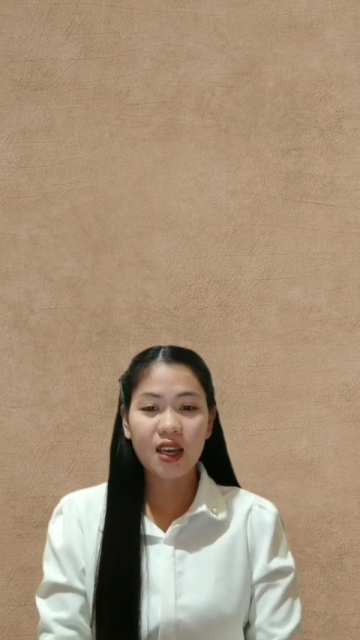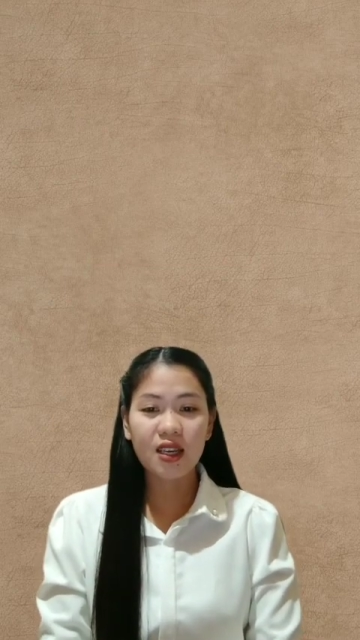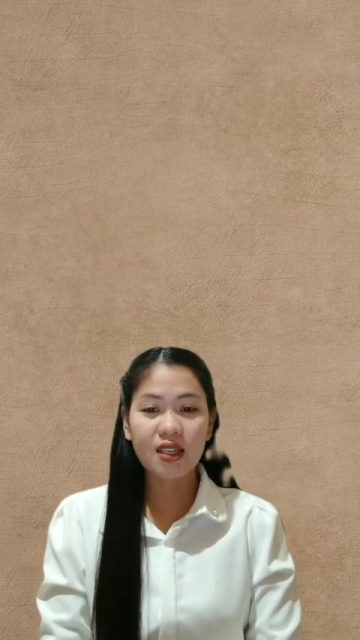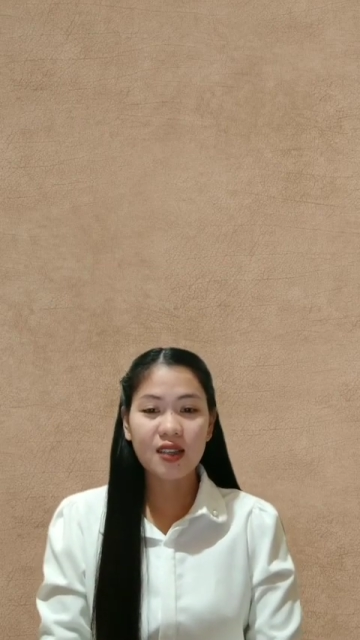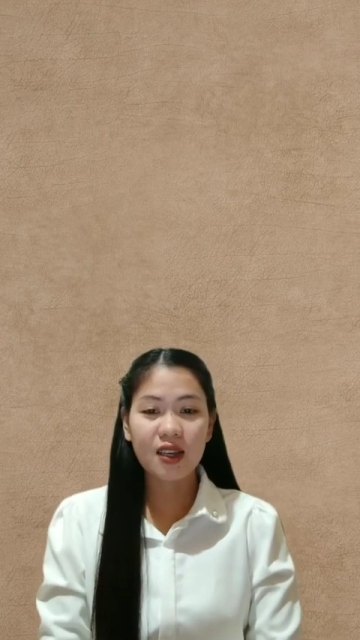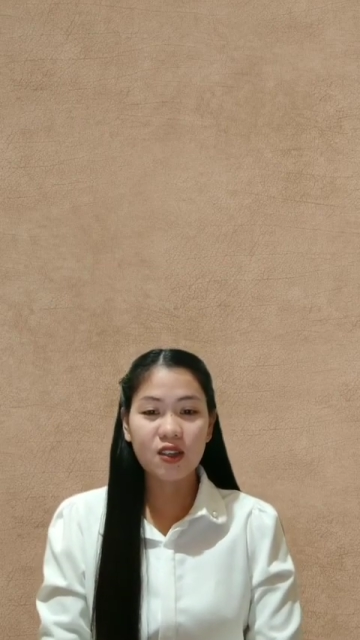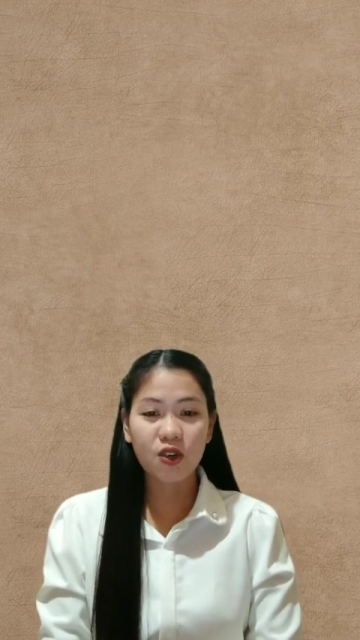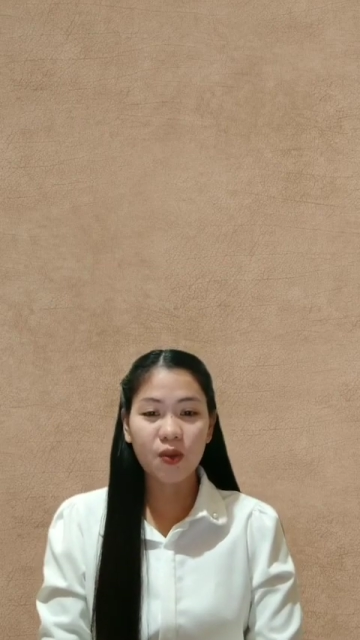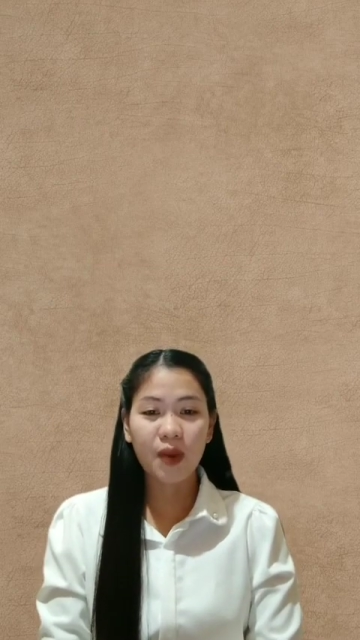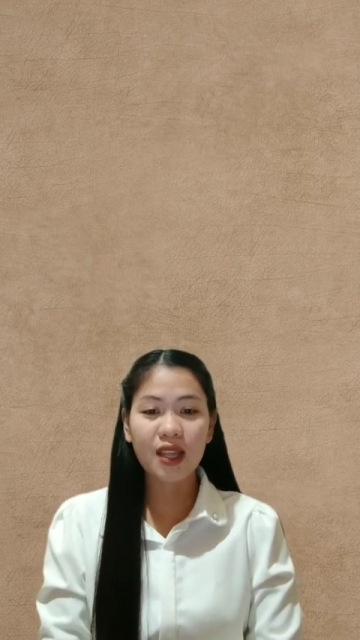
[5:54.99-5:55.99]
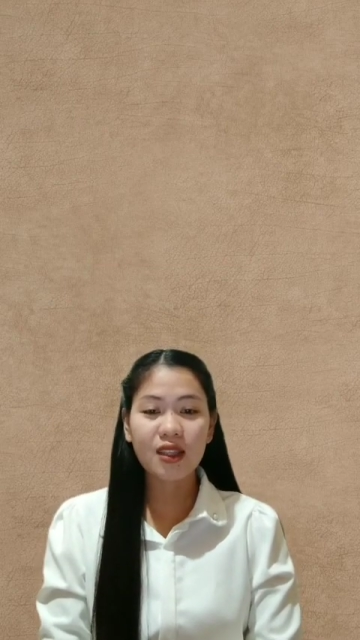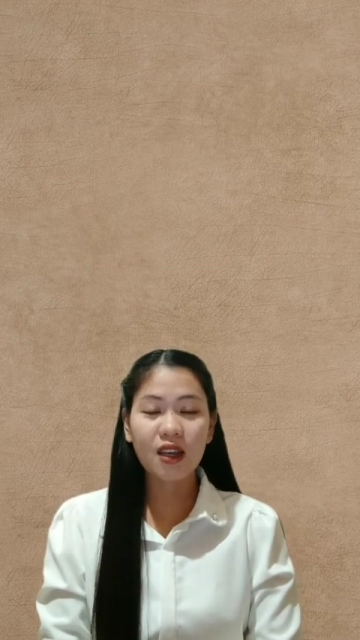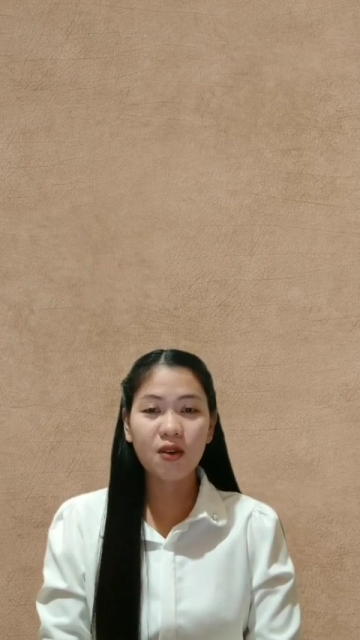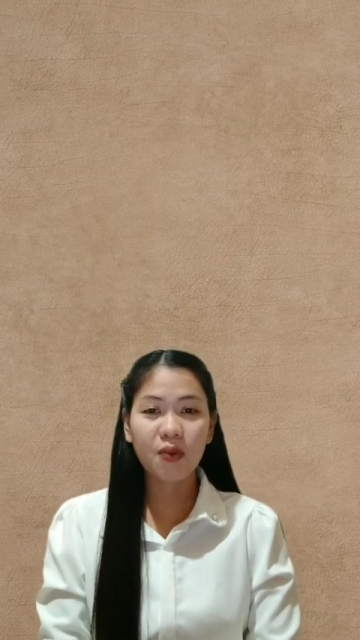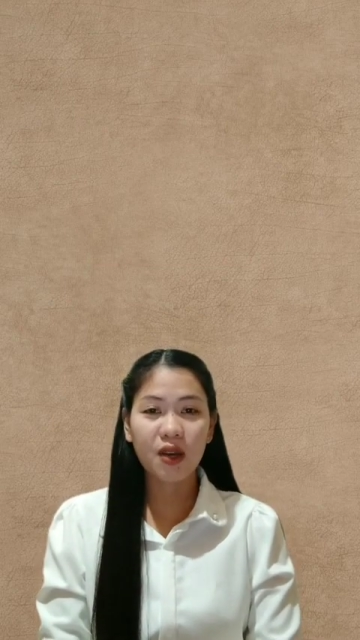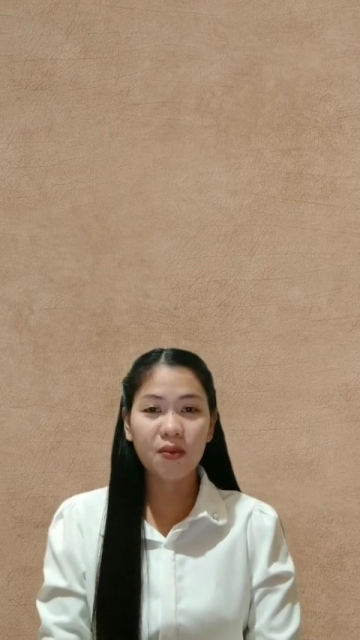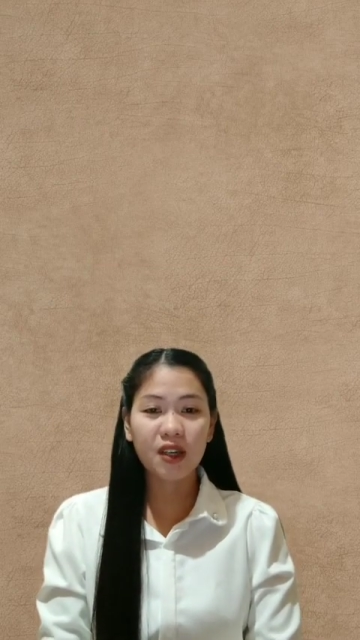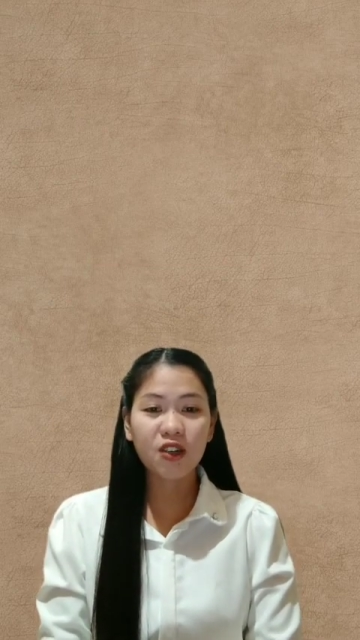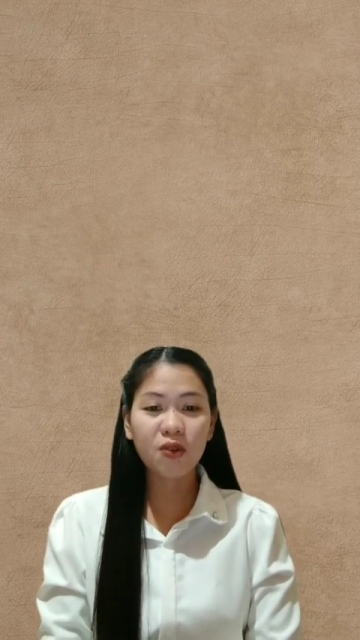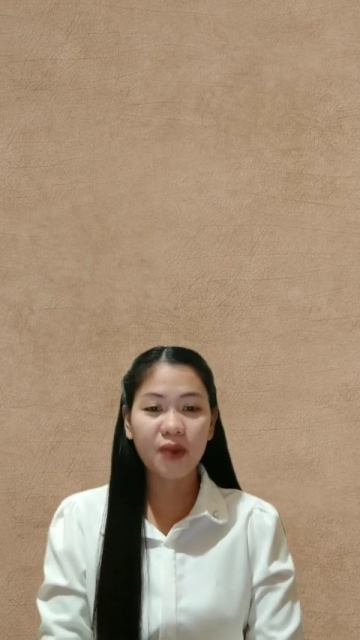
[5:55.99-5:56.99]
exacerbated by
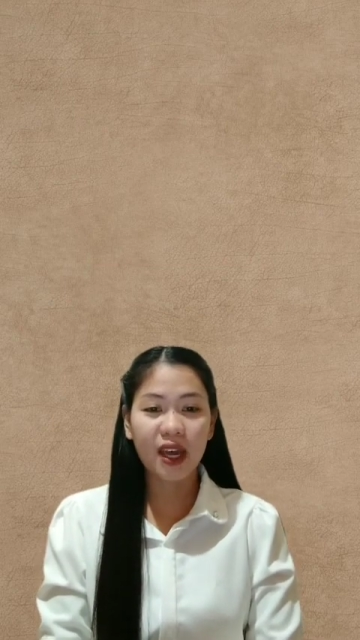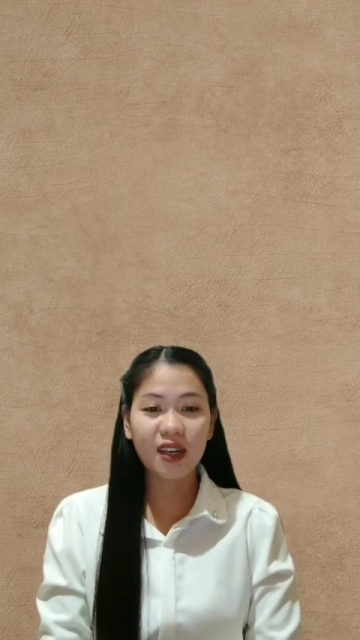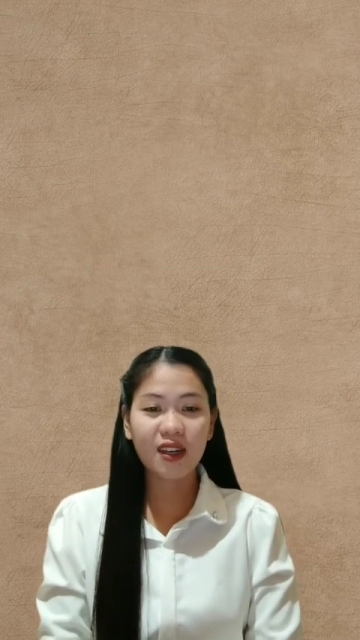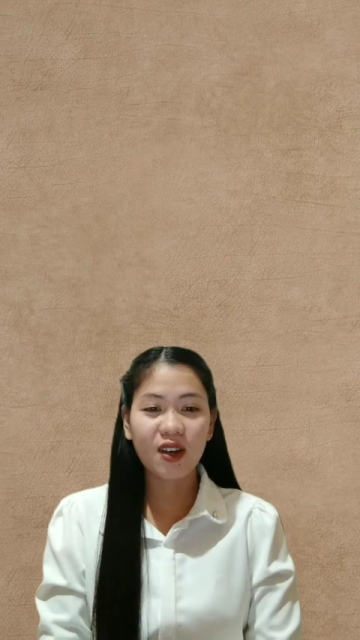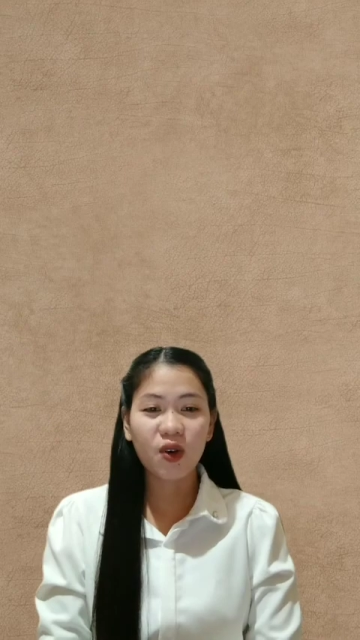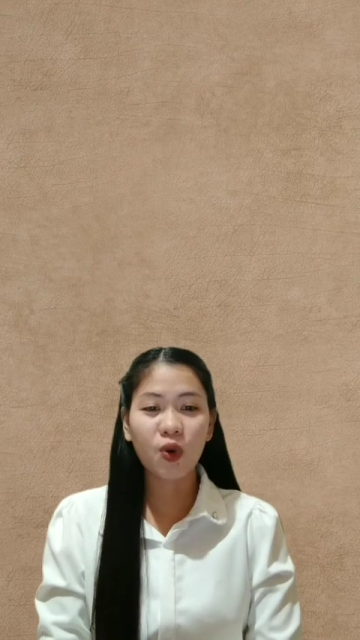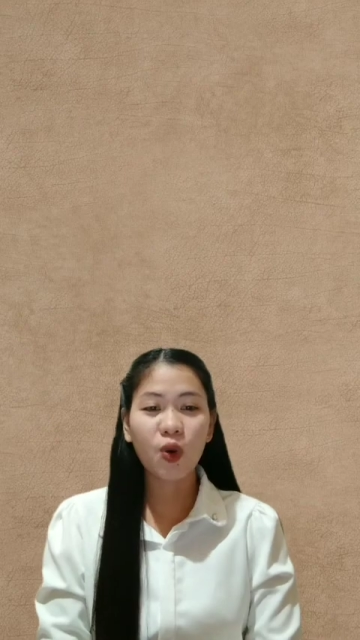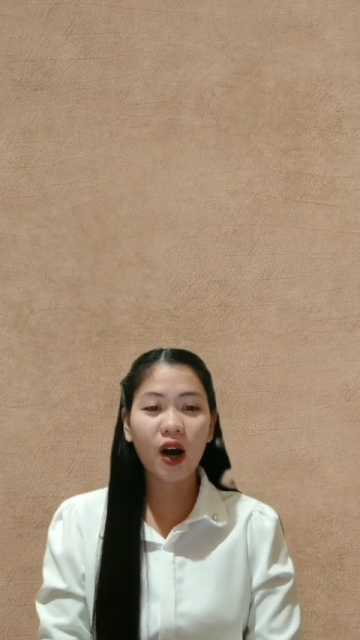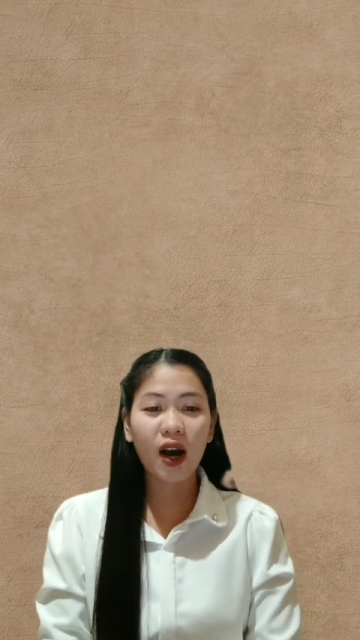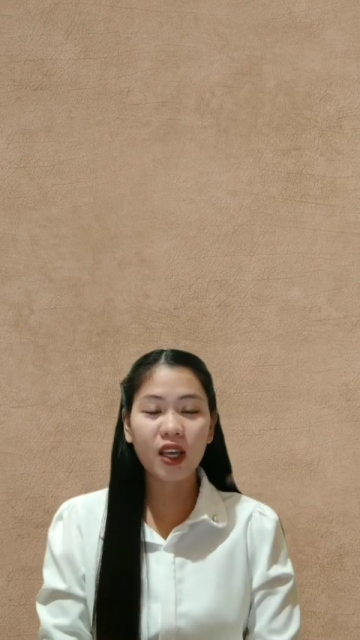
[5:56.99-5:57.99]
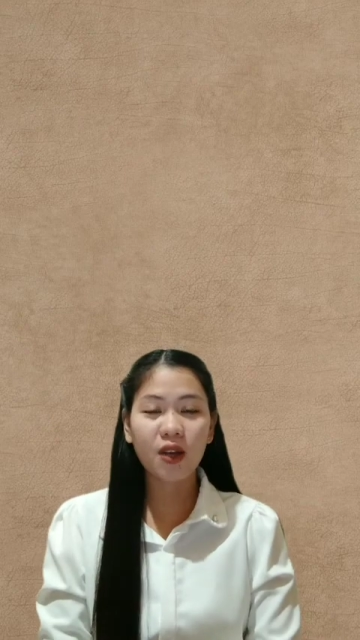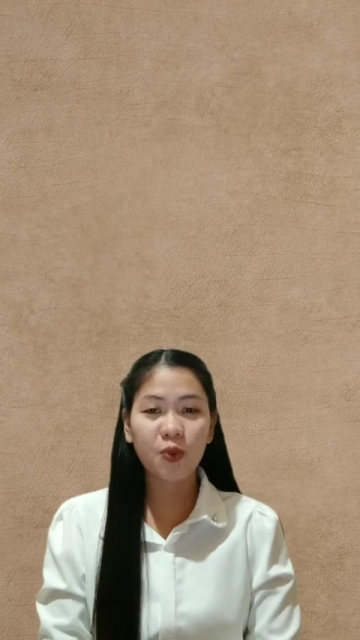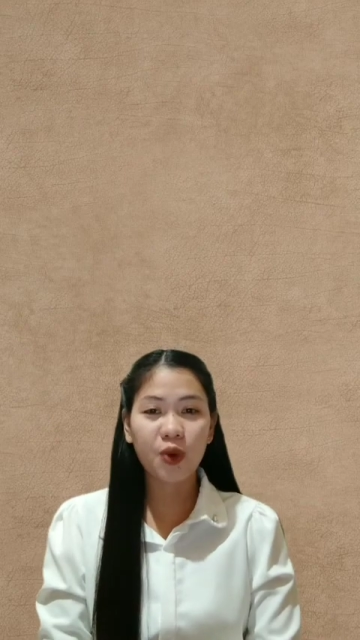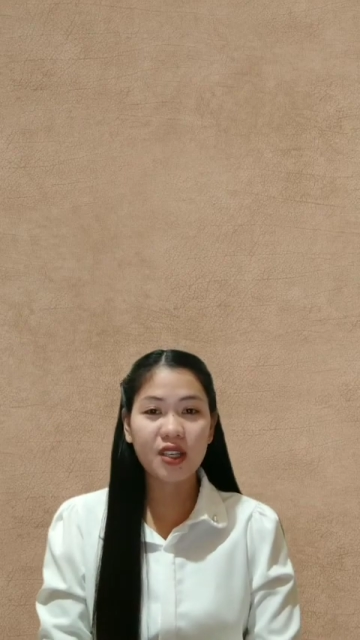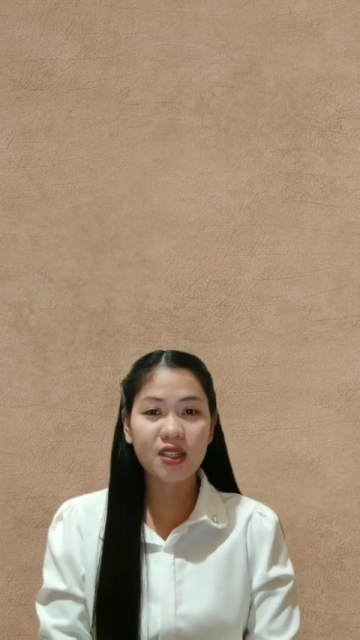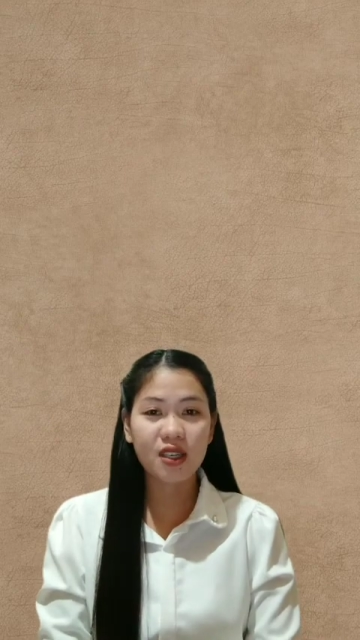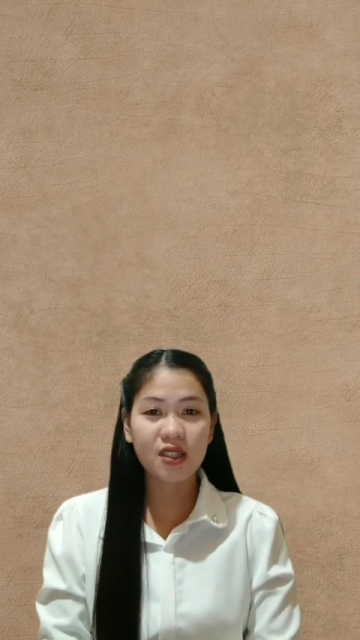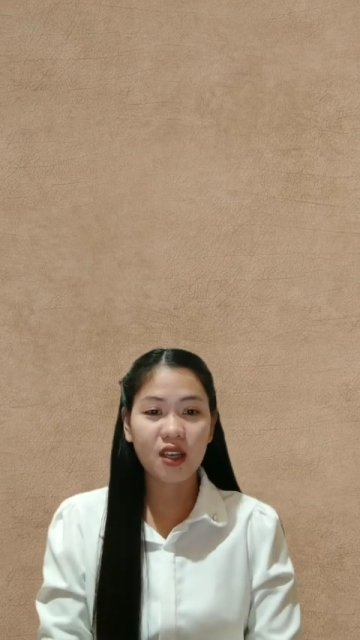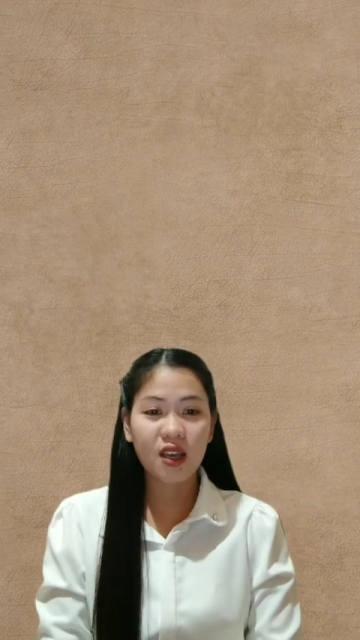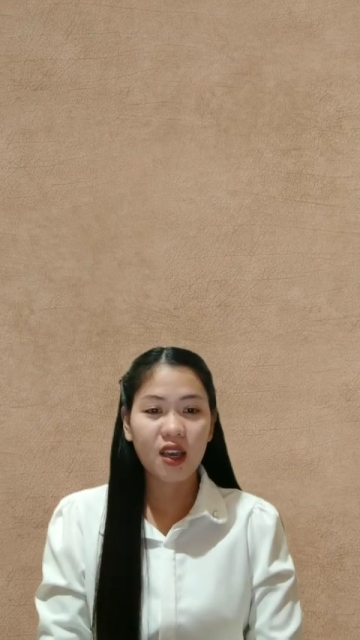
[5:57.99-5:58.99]
middlemen who hike
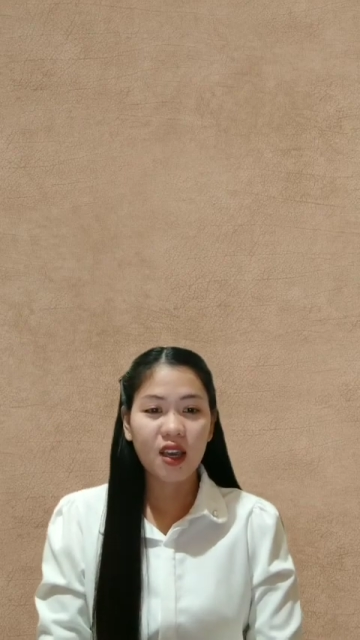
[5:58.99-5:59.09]
prices